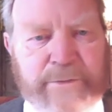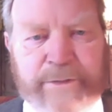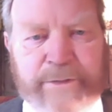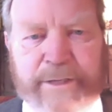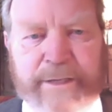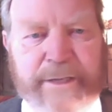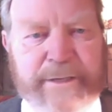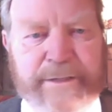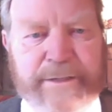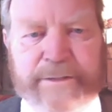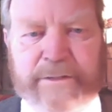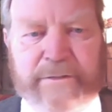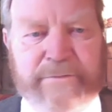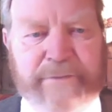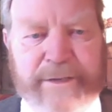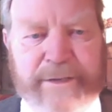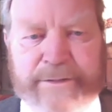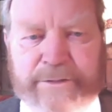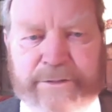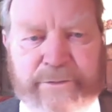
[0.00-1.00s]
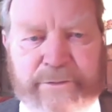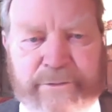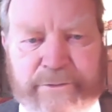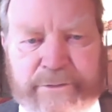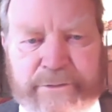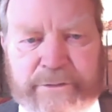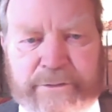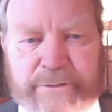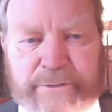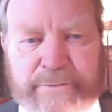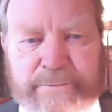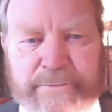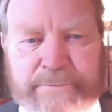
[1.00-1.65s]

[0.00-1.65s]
were his vessels.